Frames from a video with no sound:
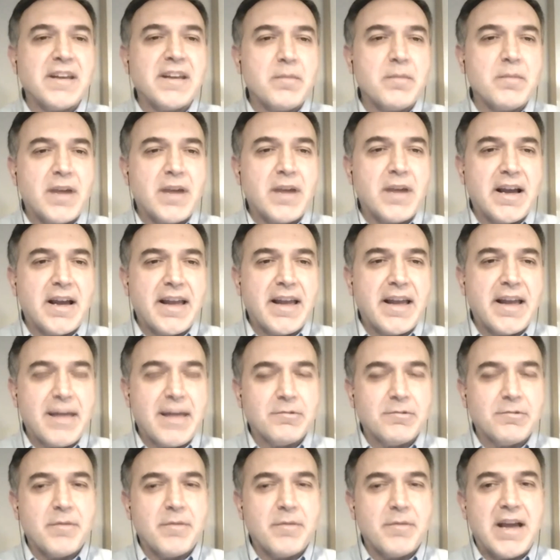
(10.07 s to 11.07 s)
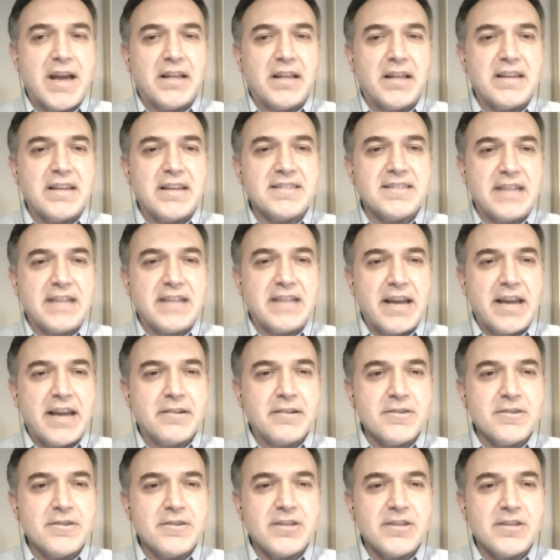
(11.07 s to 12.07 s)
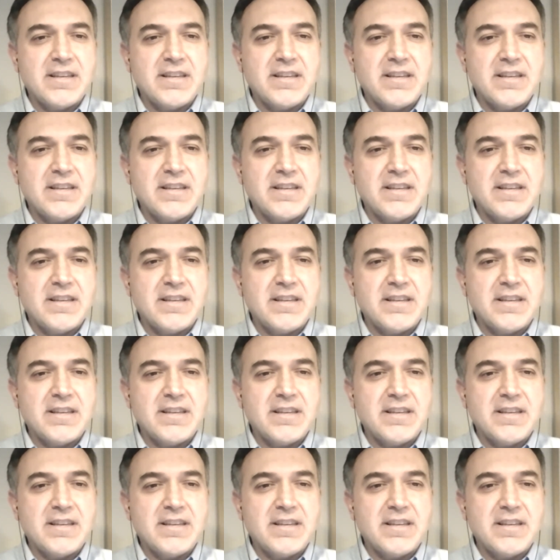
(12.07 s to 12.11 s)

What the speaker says: by abnormalities in energy,